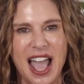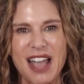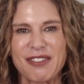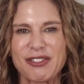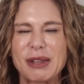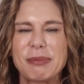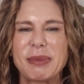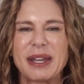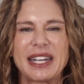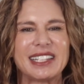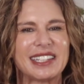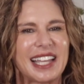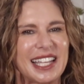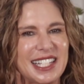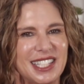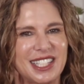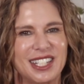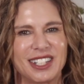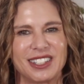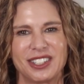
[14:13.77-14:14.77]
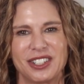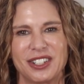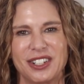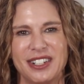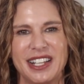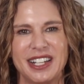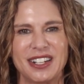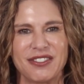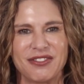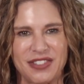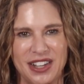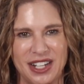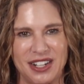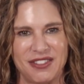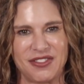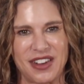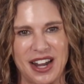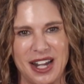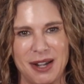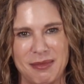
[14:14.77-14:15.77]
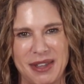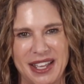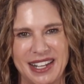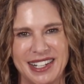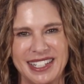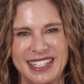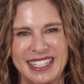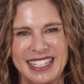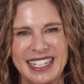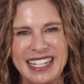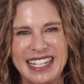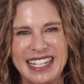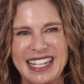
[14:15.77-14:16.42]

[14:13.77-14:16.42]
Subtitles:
Everybody likes to learn in a fun environment.